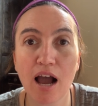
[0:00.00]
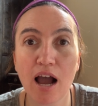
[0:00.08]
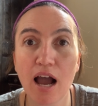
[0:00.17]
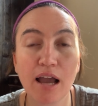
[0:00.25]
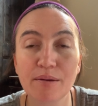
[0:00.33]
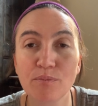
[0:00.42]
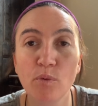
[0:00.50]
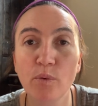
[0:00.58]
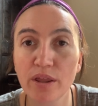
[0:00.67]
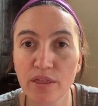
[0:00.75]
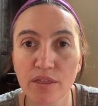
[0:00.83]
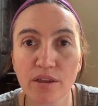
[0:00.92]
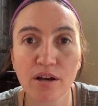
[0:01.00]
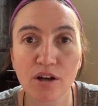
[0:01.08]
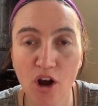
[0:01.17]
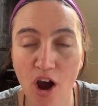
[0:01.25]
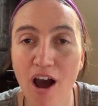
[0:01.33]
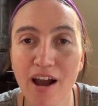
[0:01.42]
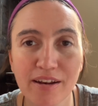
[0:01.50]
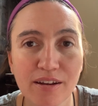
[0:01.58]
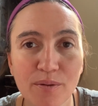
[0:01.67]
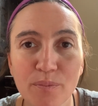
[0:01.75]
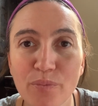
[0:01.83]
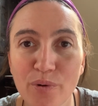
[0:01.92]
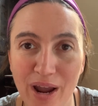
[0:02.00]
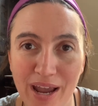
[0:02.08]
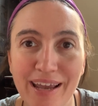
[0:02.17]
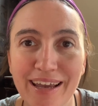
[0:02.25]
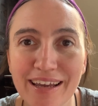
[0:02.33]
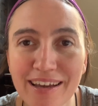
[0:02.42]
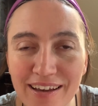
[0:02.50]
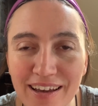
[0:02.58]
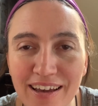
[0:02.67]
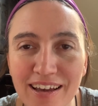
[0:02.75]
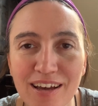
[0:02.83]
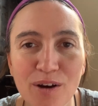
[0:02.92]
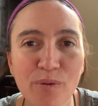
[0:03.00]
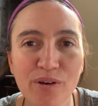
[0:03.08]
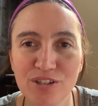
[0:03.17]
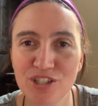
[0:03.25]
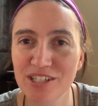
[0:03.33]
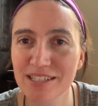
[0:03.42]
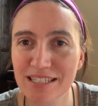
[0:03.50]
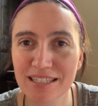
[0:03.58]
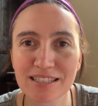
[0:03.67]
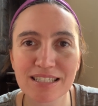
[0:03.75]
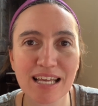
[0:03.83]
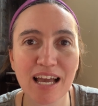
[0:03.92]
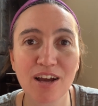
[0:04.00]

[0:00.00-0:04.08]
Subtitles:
I'm with God, praying with Jesus,